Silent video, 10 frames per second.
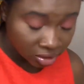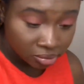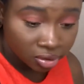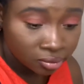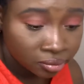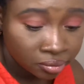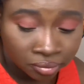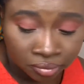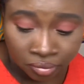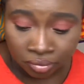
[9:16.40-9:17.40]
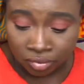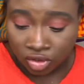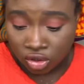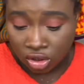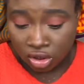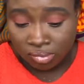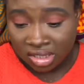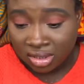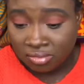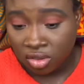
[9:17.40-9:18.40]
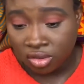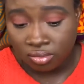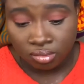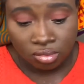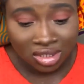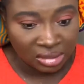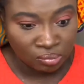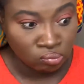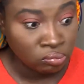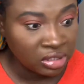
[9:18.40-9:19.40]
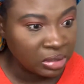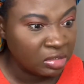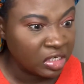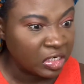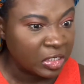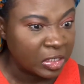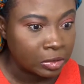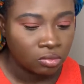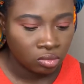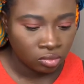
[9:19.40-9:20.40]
I'm done. Because it's messing me up. It's messing me up. Oh!